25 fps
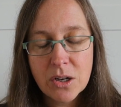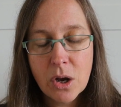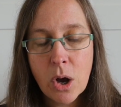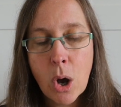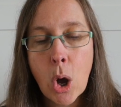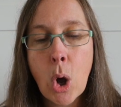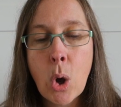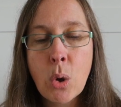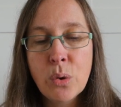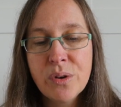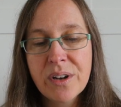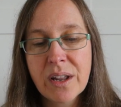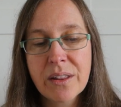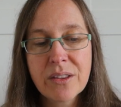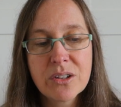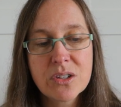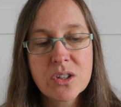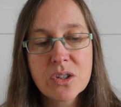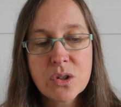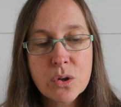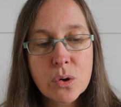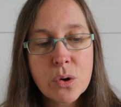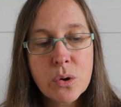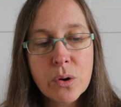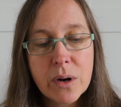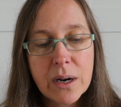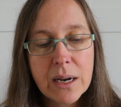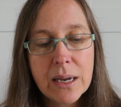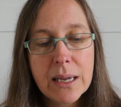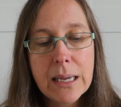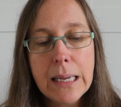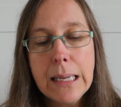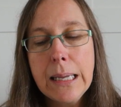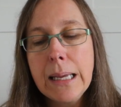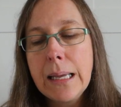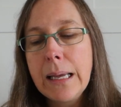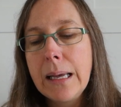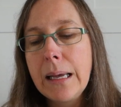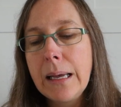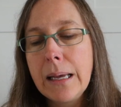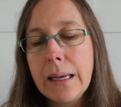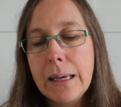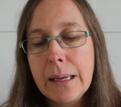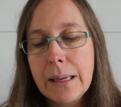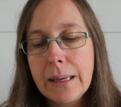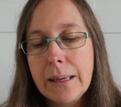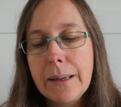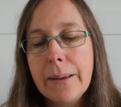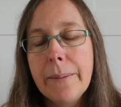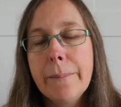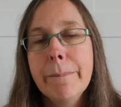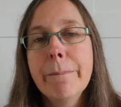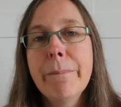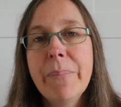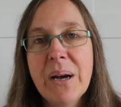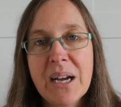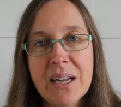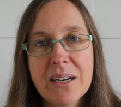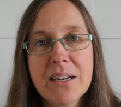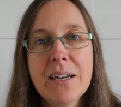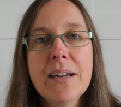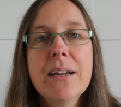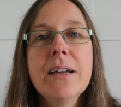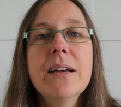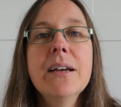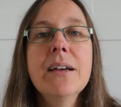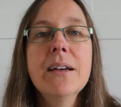a whole nother story, but